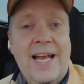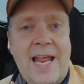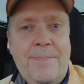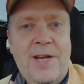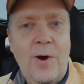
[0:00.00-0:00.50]

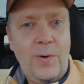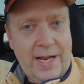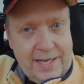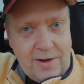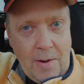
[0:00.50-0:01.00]
Let me know
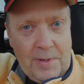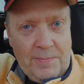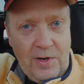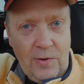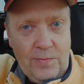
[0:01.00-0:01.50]
in the
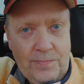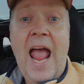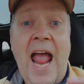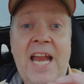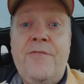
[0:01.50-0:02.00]
comment below.
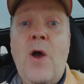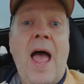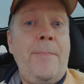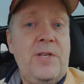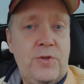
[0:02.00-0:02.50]
And if you
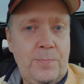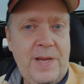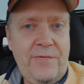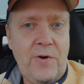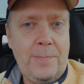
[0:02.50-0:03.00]
happen to
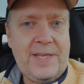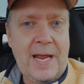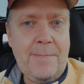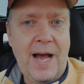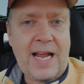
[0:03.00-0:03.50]
be from
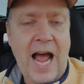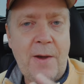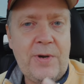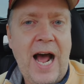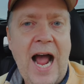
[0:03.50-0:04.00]
Denmark,
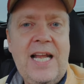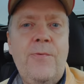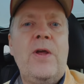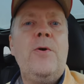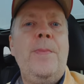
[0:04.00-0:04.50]
I would highly
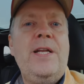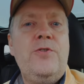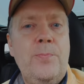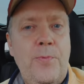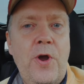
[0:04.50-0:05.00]
recommend
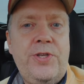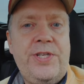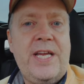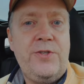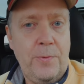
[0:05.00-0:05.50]
to
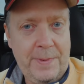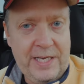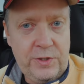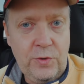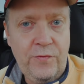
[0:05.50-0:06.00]
purchase your
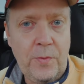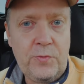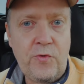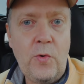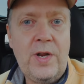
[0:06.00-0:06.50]
Mini 2 from
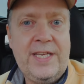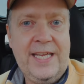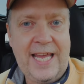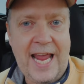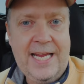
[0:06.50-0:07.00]
Droner
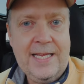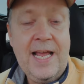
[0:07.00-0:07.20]
DK.